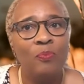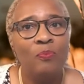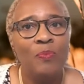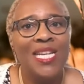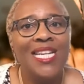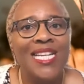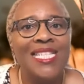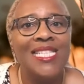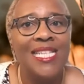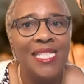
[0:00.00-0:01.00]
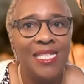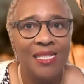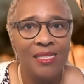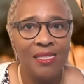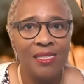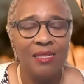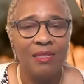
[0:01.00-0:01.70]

been in existence